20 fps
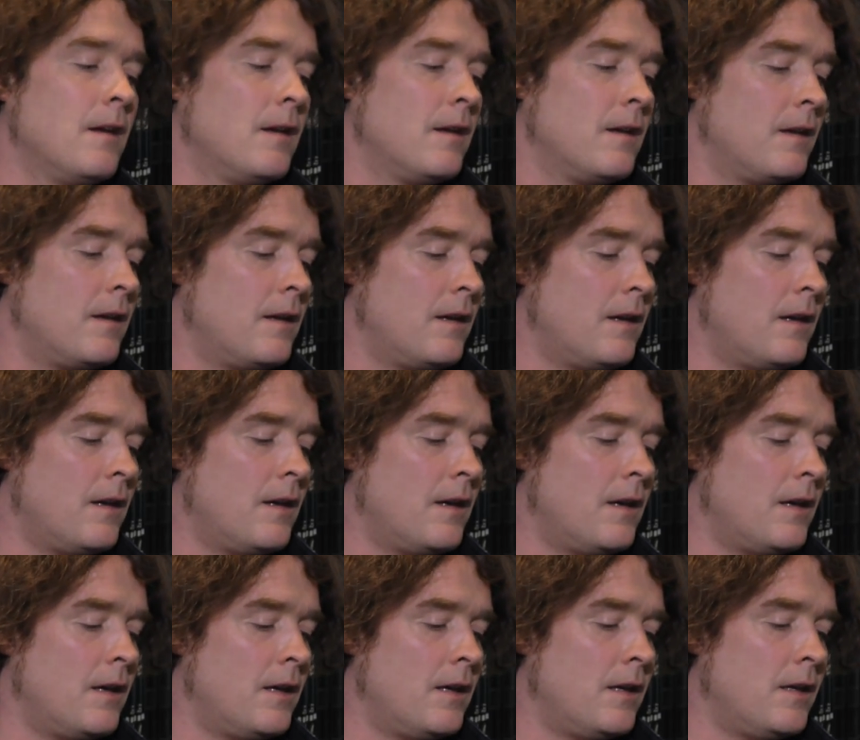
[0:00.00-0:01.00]

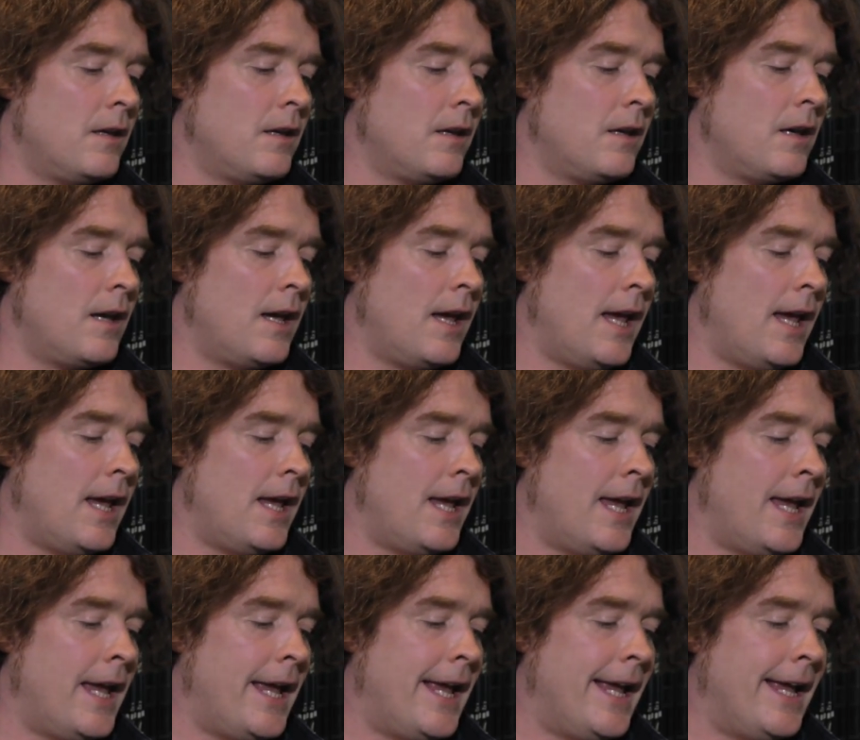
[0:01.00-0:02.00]

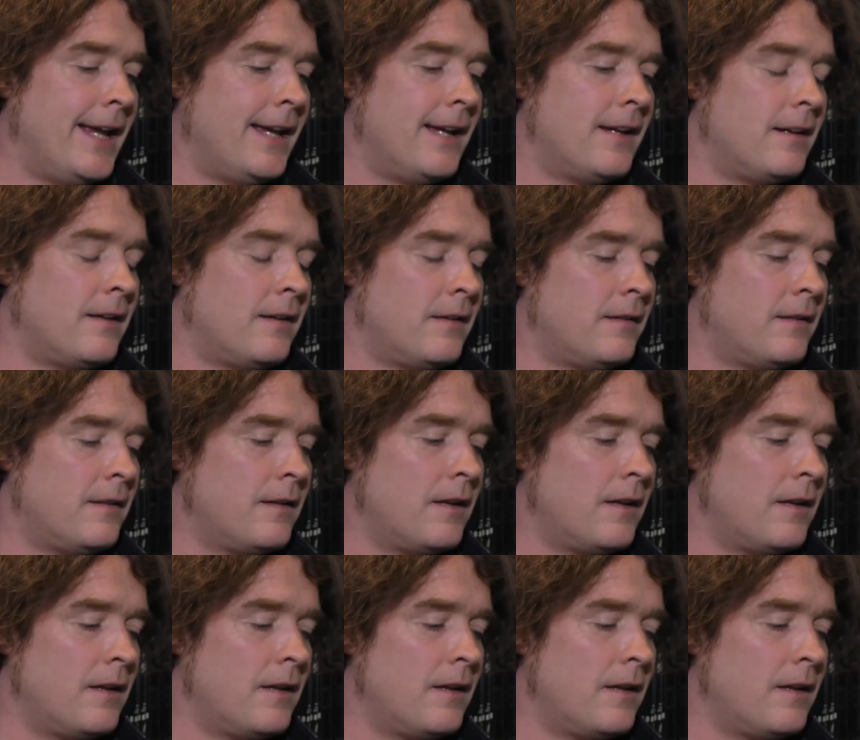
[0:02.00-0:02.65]
(no one is talking)